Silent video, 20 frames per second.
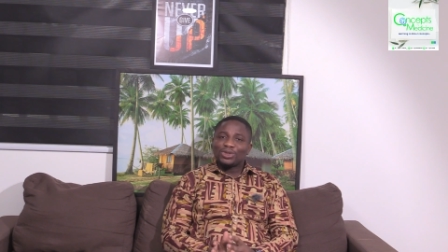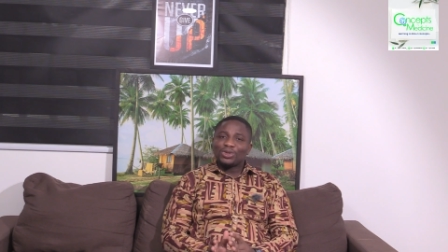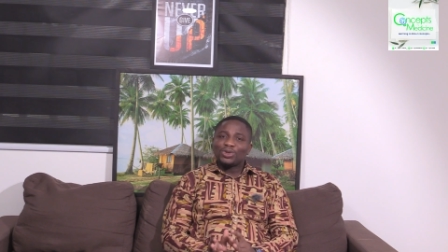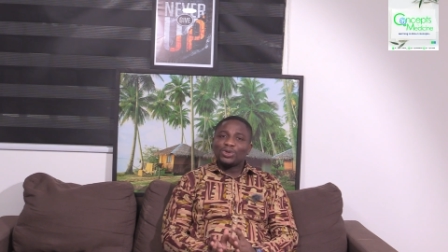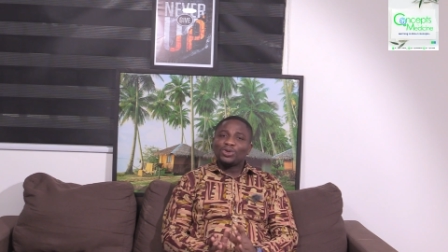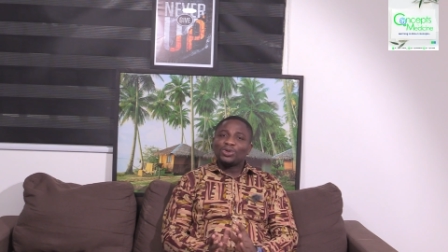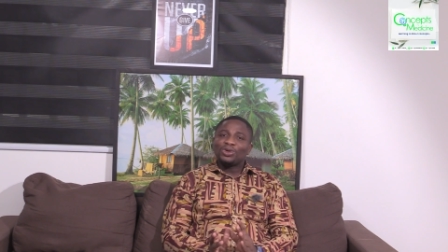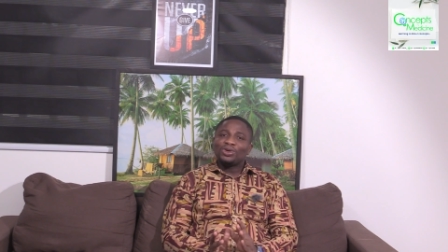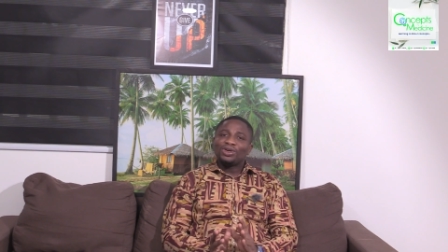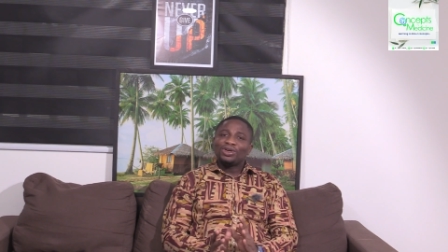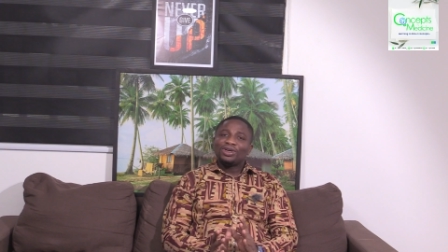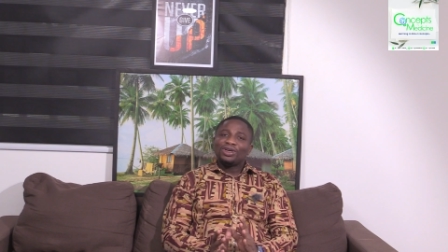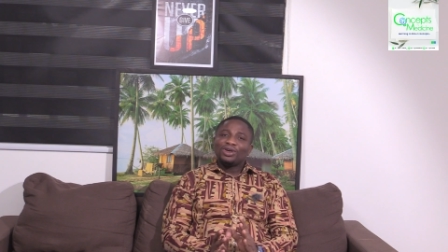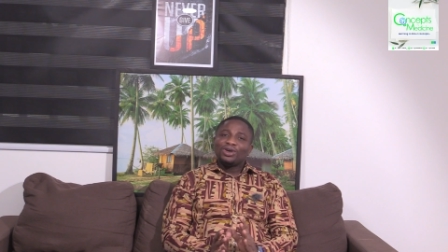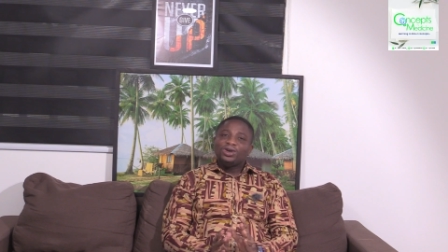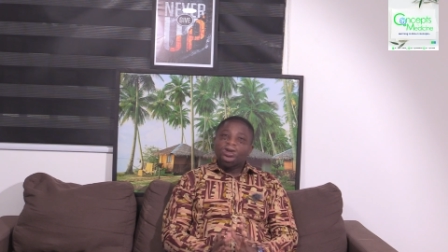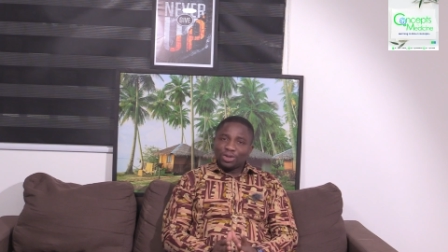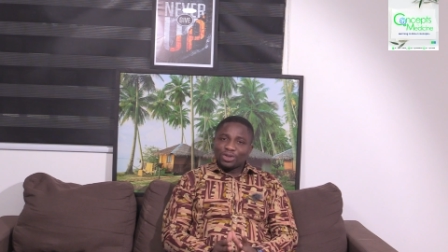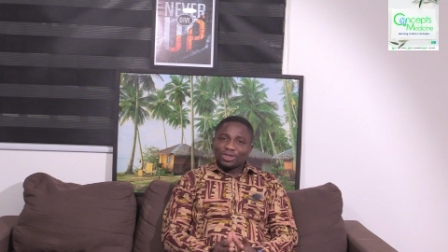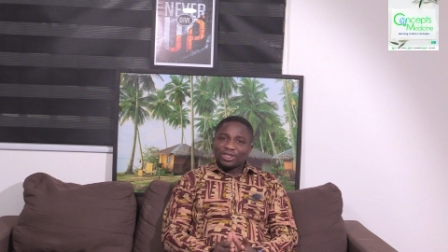So it
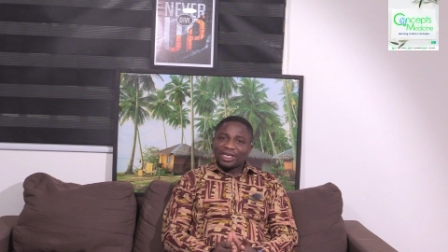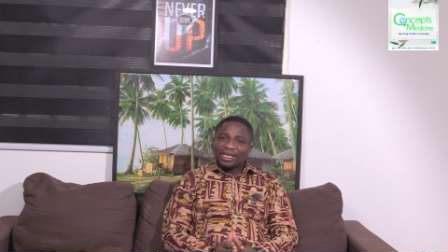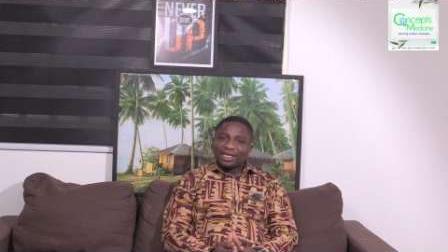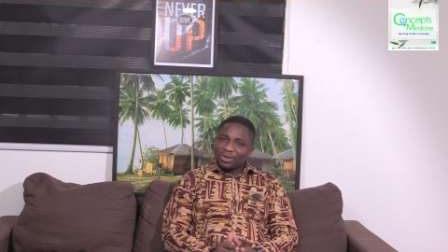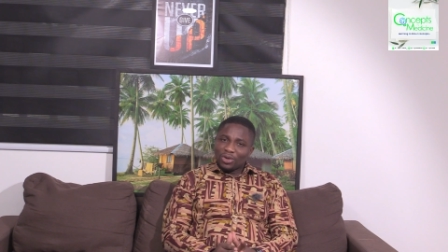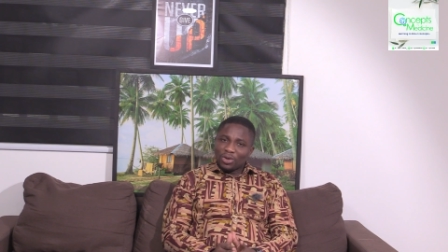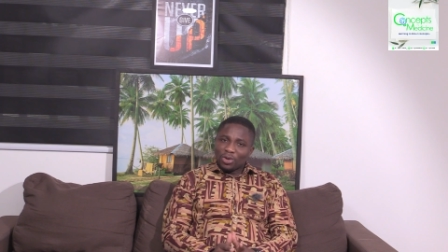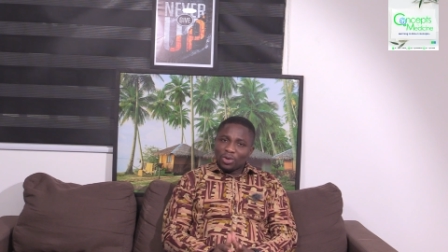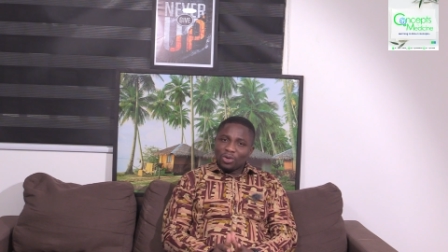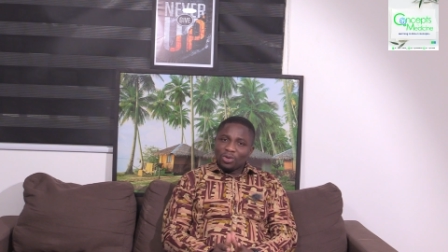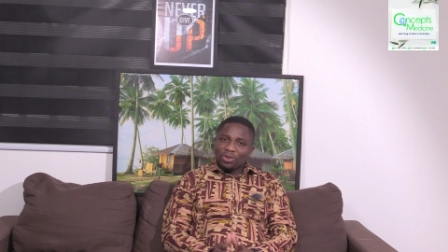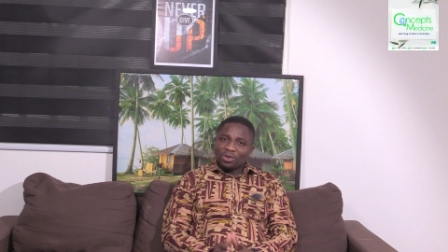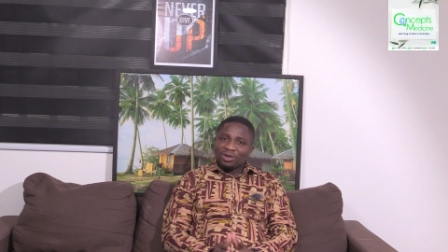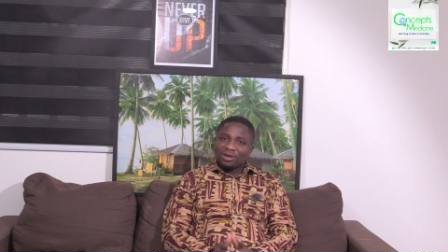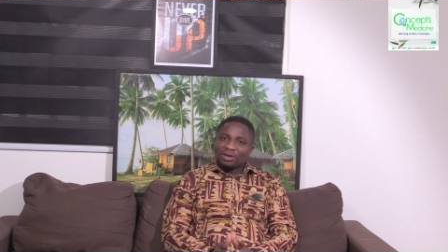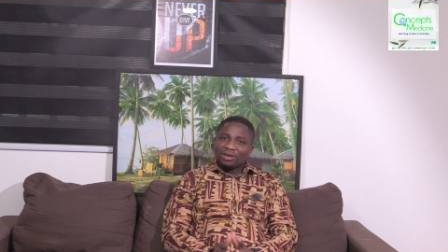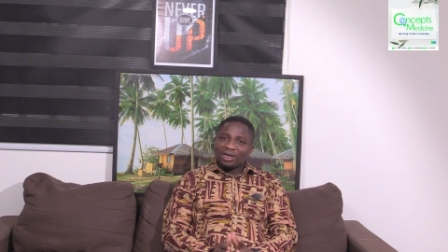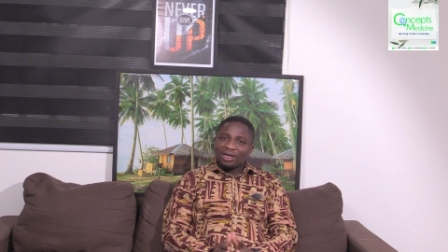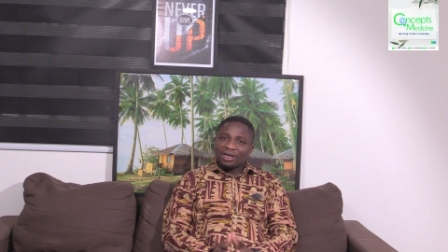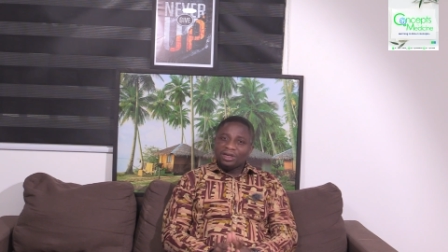should not go
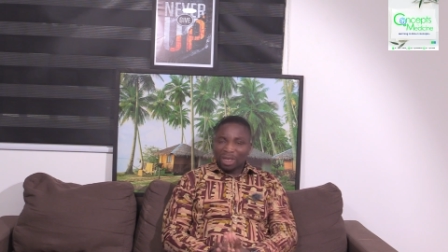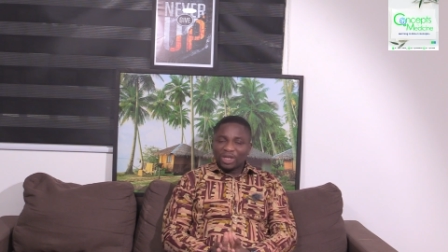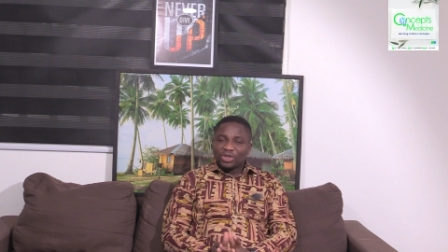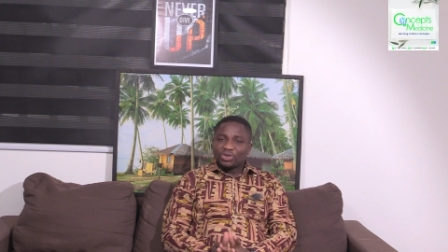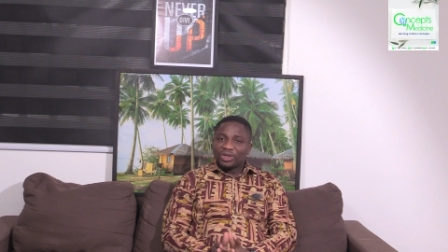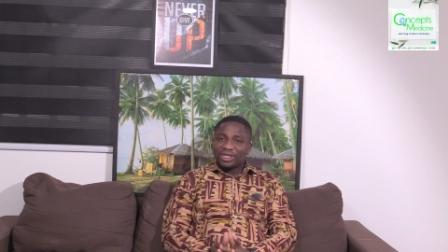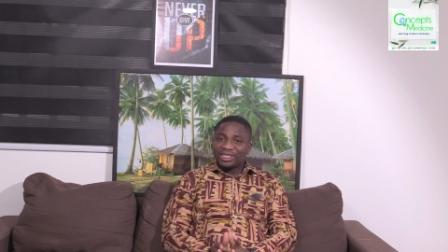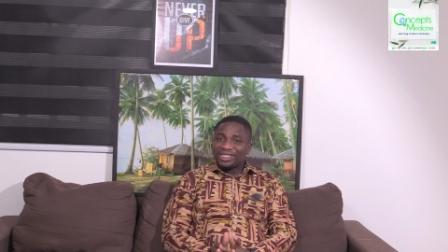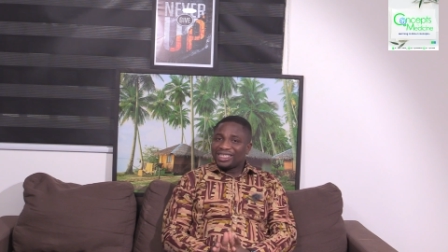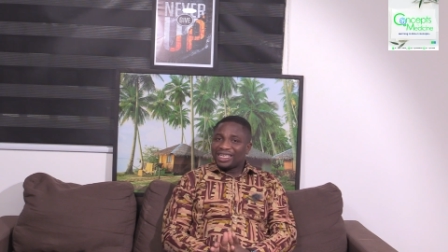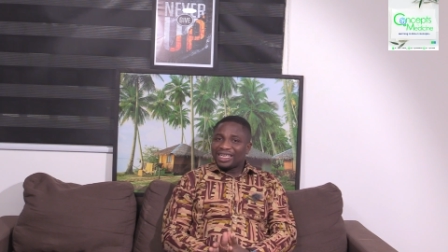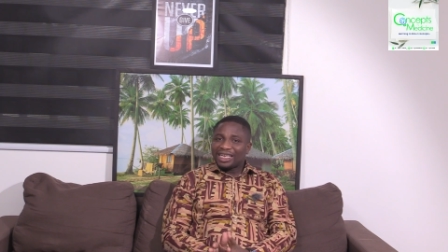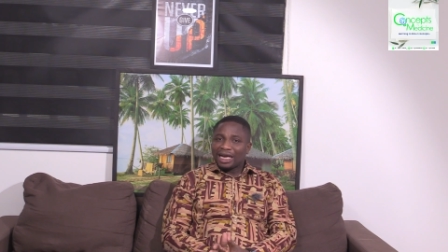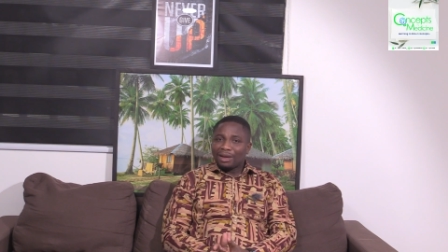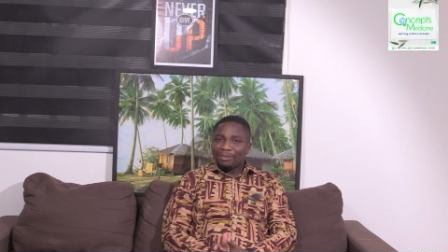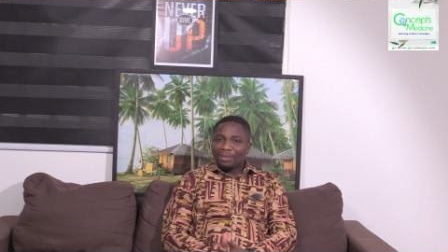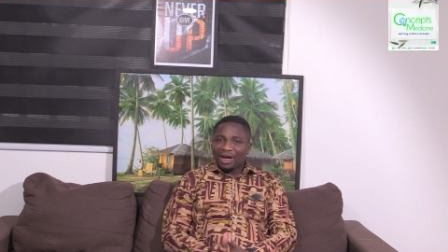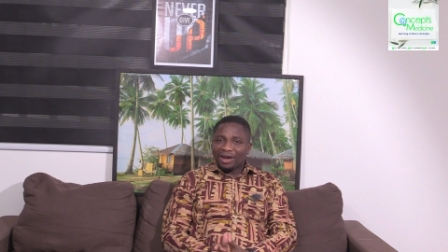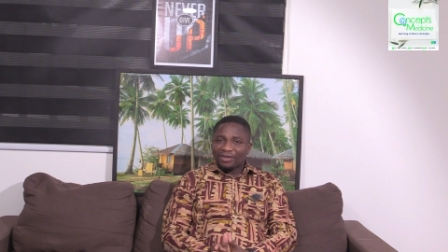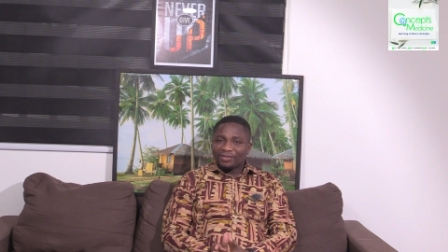to 120
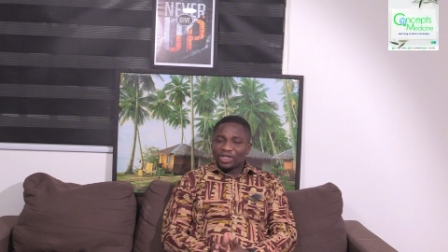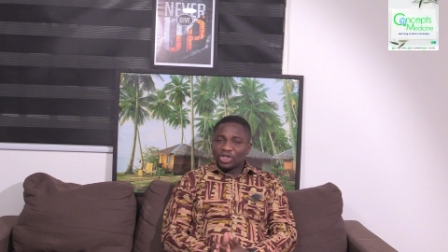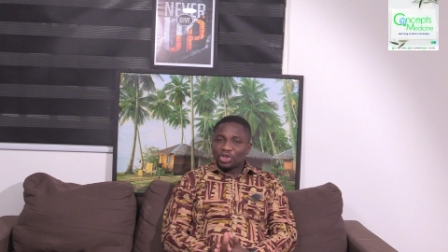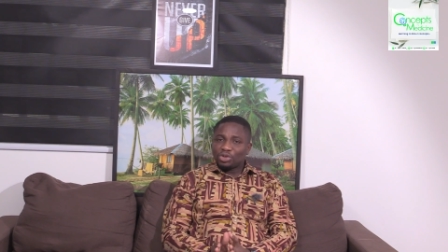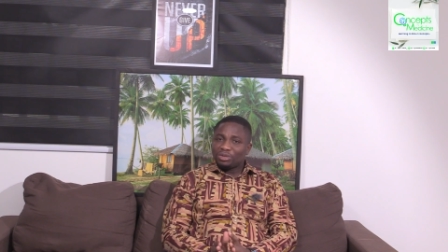and above.